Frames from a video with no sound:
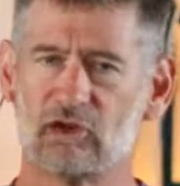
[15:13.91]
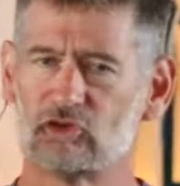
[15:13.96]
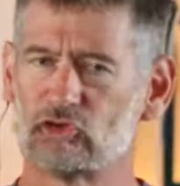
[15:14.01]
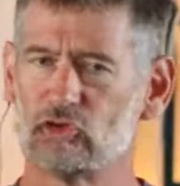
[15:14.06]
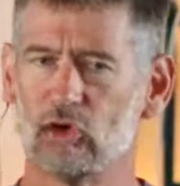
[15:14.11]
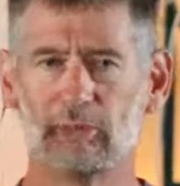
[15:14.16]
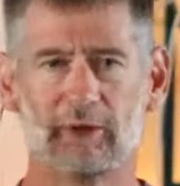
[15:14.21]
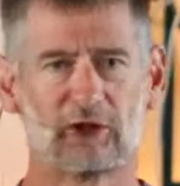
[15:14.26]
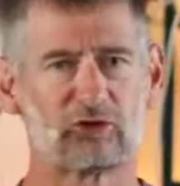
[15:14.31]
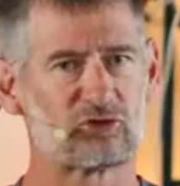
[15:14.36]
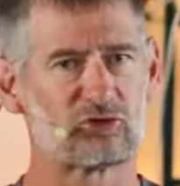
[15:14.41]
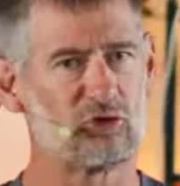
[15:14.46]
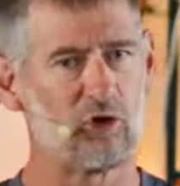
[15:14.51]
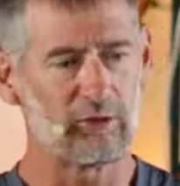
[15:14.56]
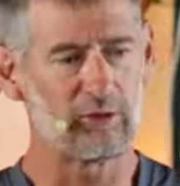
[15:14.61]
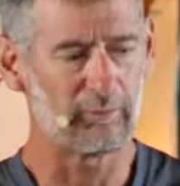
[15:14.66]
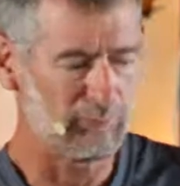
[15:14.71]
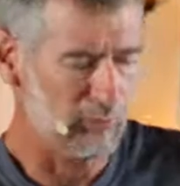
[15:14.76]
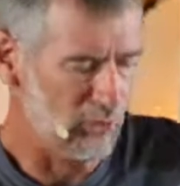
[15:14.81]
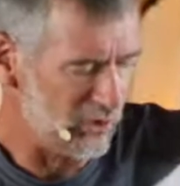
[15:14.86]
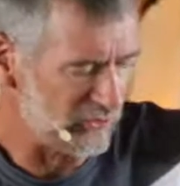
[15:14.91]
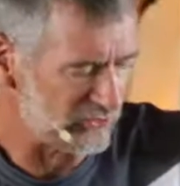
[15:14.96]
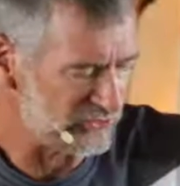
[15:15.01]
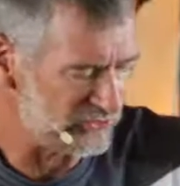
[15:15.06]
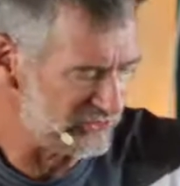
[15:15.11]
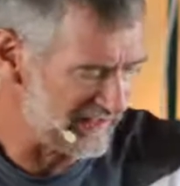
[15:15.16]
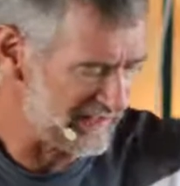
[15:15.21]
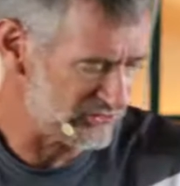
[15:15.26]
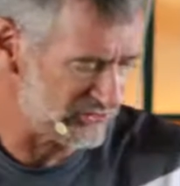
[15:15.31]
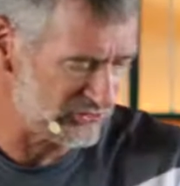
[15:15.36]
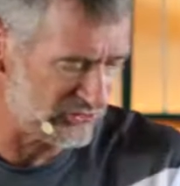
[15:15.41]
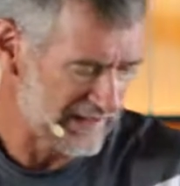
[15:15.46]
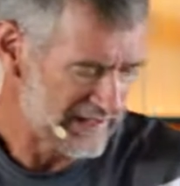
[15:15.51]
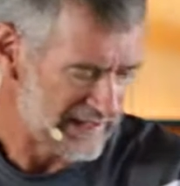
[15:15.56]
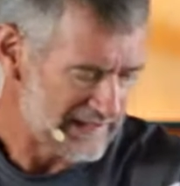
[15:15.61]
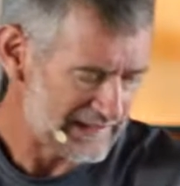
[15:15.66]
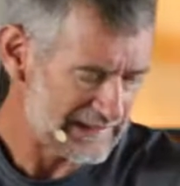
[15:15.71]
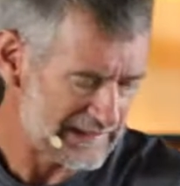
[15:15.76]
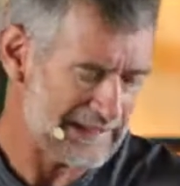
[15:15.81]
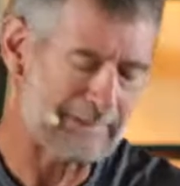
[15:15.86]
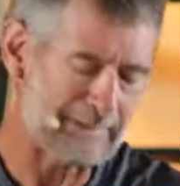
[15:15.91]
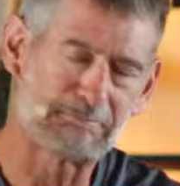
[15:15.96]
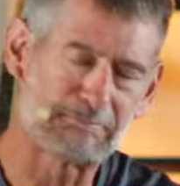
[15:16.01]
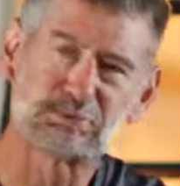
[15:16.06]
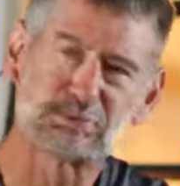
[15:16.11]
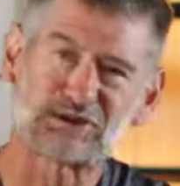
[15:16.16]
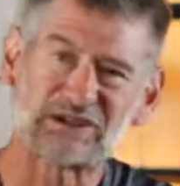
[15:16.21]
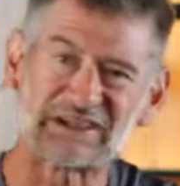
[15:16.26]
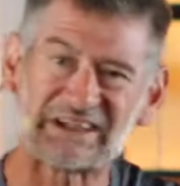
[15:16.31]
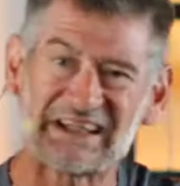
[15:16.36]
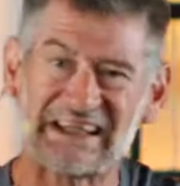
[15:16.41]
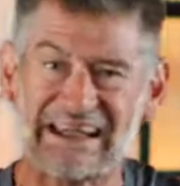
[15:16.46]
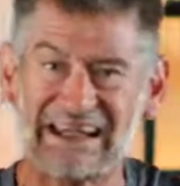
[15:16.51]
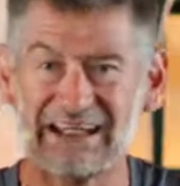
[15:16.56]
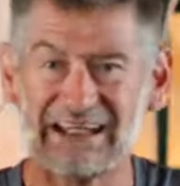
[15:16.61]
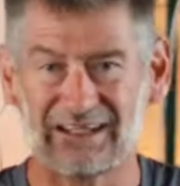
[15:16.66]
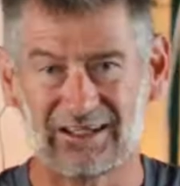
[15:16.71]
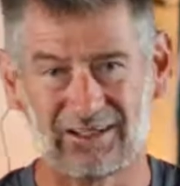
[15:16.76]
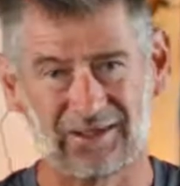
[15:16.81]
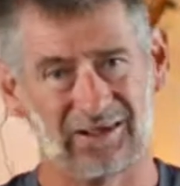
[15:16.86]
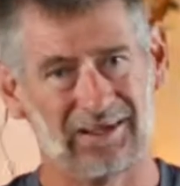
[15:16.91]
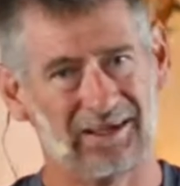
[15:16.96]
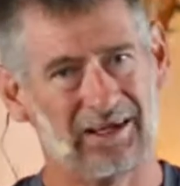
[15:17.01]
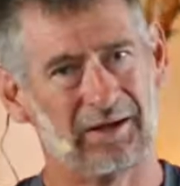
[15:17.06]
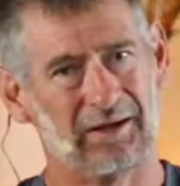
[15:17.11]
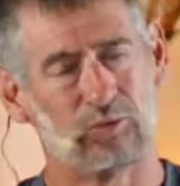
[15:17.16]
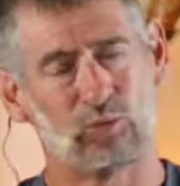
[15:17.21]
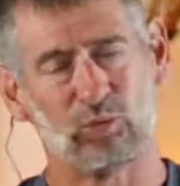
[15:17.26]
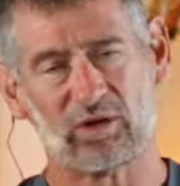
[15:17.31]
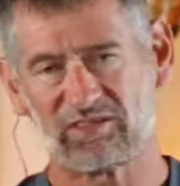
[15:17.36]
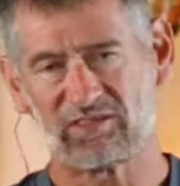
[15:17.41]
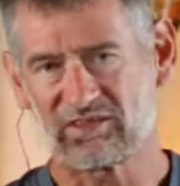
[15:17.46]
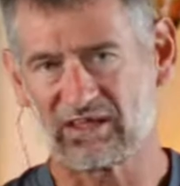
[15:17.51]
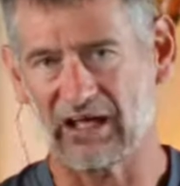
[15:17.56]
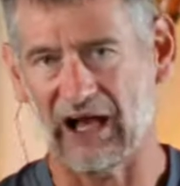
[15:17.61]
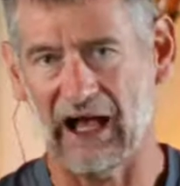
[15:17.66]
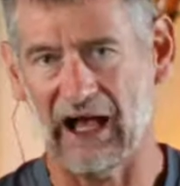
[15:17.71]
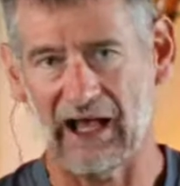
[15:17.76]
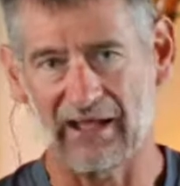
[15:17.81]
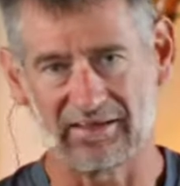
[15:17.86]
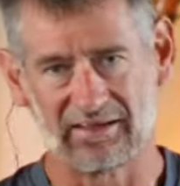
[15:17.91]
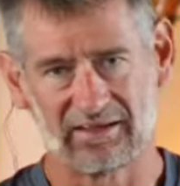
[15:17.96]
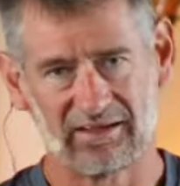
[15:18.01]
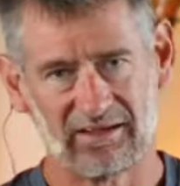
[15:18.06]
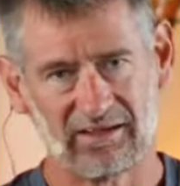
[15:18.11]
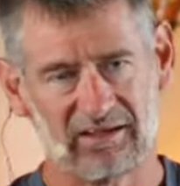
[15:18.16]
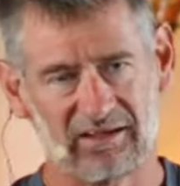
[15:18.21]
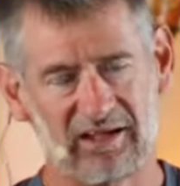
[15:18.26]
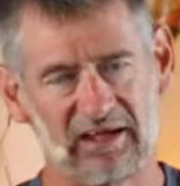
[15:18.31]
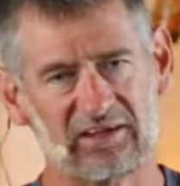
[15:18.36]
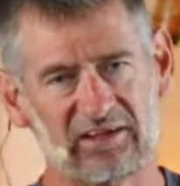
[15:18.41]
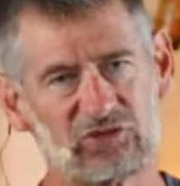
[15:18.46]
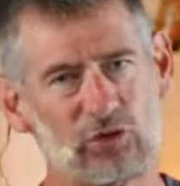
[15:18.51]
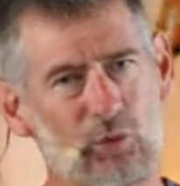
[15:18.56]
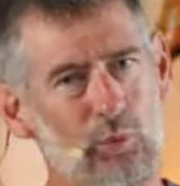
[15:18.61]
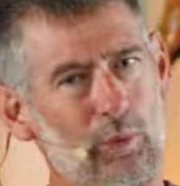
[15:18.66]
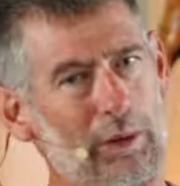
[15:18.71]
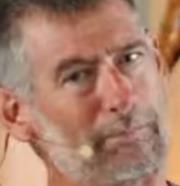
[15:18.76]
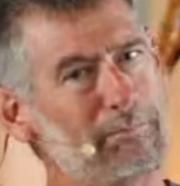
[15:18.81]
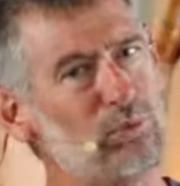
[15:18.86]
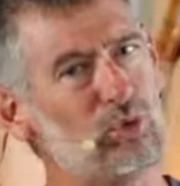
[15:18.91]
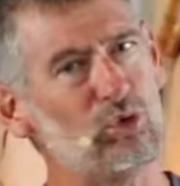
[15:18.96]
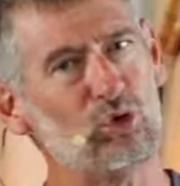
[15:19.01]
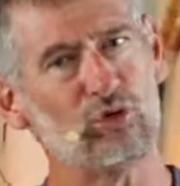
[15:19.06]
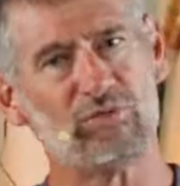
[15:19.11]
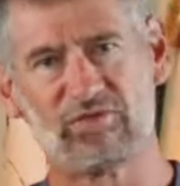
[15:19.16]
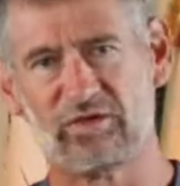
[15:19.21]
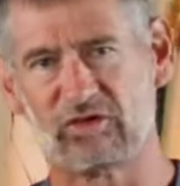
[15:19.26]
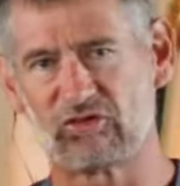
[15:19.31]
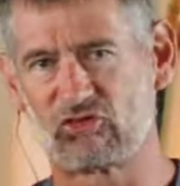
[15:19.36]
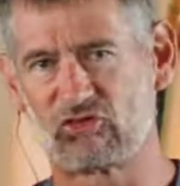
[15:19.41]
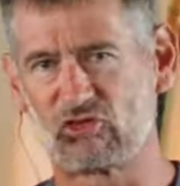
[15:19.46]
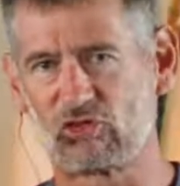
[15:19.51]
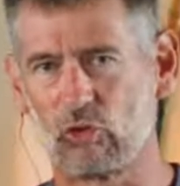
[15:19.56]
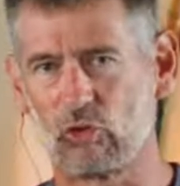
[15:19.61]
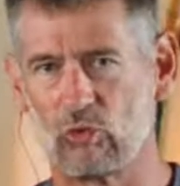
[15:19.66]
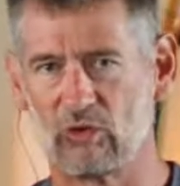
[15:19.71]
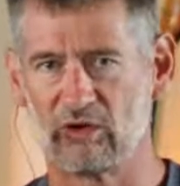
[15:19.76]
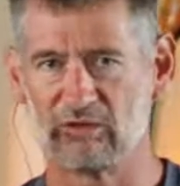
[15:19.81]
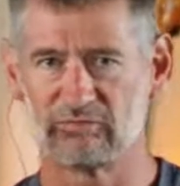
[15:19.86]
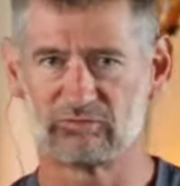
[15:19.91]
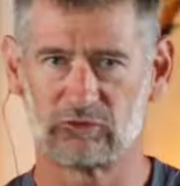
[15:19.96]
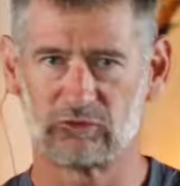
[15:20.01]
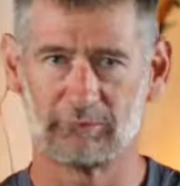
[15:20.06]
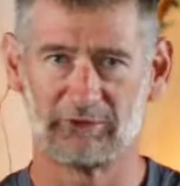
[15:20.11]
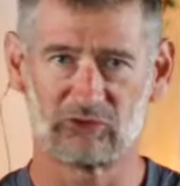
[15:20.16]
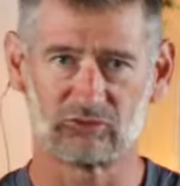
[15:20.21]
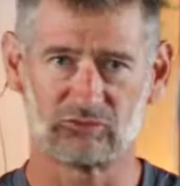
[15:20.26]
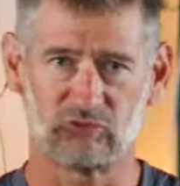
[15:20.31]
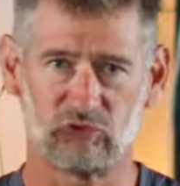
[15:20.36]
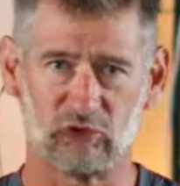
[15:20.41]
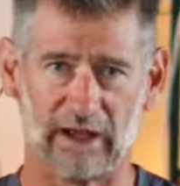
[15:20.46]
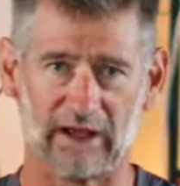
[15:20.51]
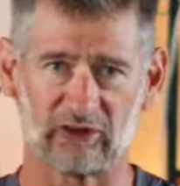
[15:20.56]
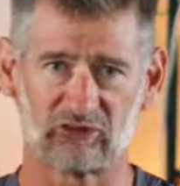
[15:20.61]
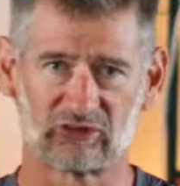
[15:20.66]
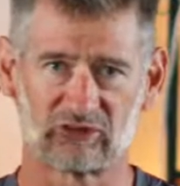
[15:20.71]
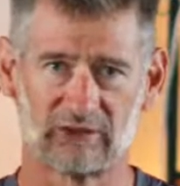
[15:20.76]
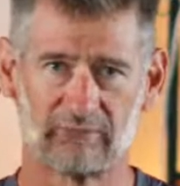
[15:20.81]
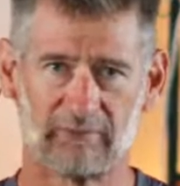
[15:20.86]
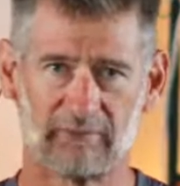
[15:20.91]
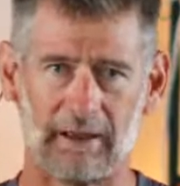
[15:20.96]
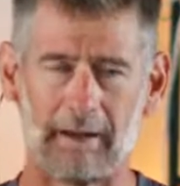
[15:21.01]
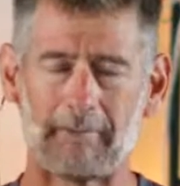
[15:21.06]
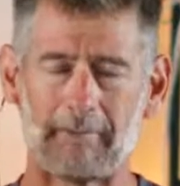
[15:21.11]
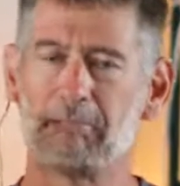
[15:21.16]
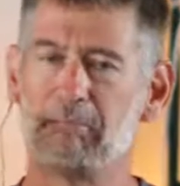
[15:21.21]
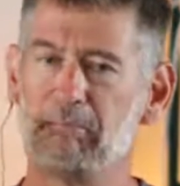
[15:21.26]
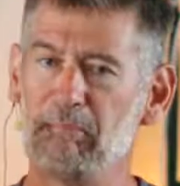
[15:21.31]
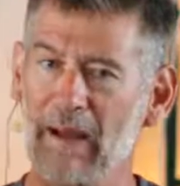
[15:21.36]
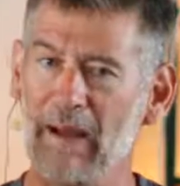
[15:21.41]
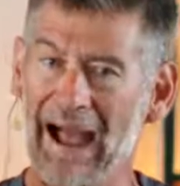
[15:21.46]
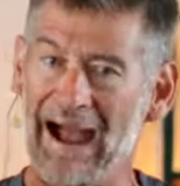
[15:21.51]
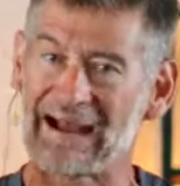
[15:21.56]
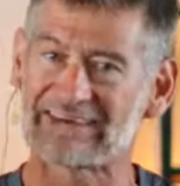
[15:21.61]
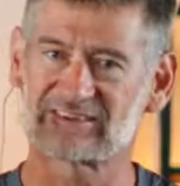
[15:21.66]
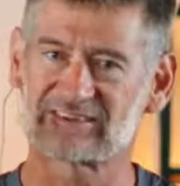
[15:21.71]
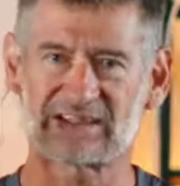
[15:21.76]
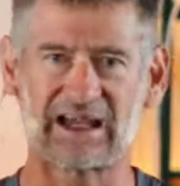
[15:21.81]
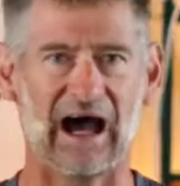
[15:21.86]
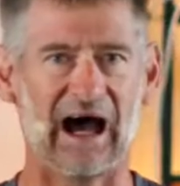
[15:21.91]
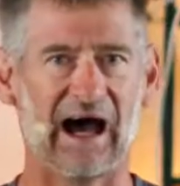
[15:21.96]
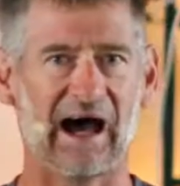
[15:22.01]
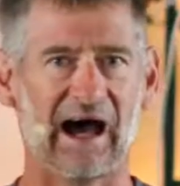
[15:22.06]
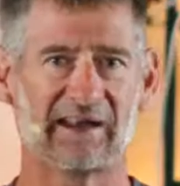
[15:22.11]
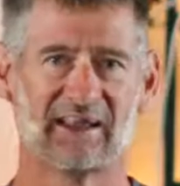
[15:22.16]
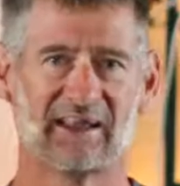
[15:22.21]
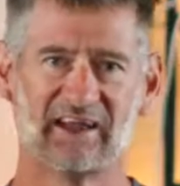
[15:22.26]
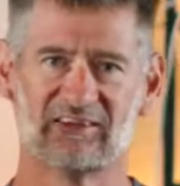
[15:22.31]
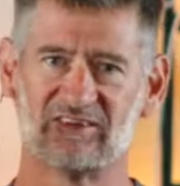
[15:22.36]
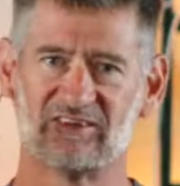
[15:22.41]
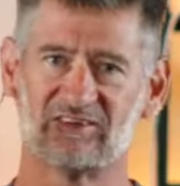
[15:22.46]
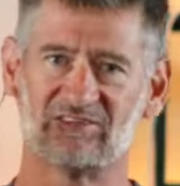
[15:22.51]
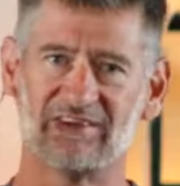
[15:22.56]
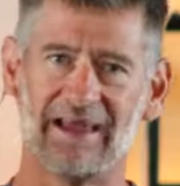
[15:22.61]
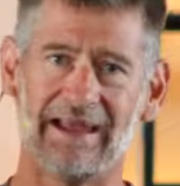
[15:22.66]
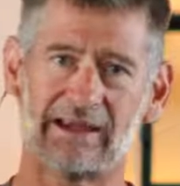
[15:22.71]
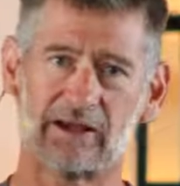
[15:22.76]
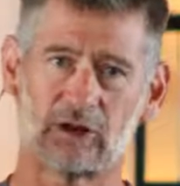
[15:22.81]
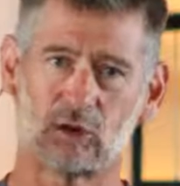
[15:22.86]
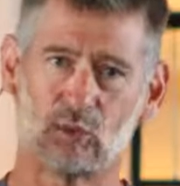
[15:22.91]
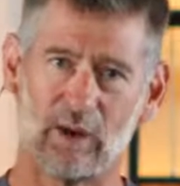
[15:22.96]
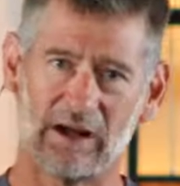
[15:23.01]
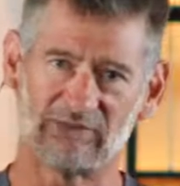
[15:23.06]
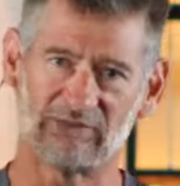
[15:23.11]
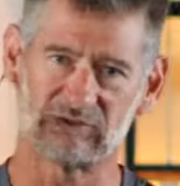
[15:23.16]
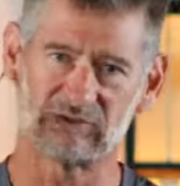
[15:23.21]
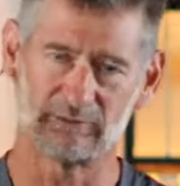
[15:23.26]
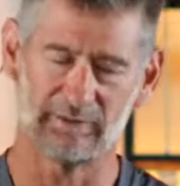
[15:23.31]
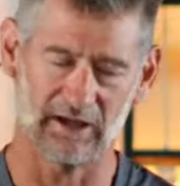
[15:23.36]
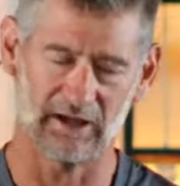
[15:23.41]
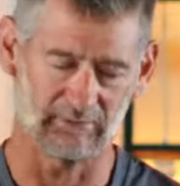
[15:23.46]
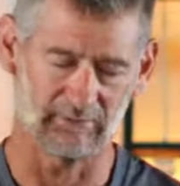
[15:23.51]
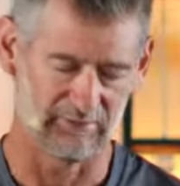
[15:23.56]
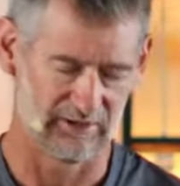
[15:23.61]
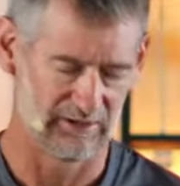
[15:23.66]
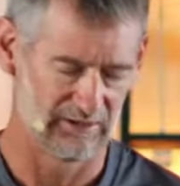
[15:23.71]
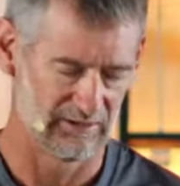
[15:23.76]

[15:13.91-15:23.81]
So much so that Paul says he pleaded with God to remove this thorn from his flesh, begged God to take it away from him,